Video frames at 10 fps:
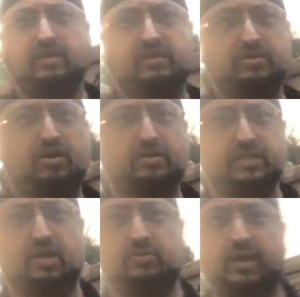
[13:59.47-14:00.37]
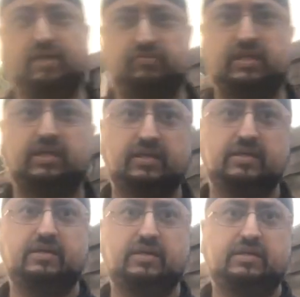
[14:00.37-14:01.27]
cardio heavy.
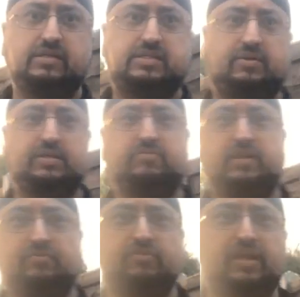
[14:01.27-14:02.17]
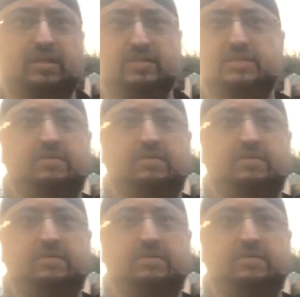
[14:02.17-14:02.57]
So I didn't really realise that.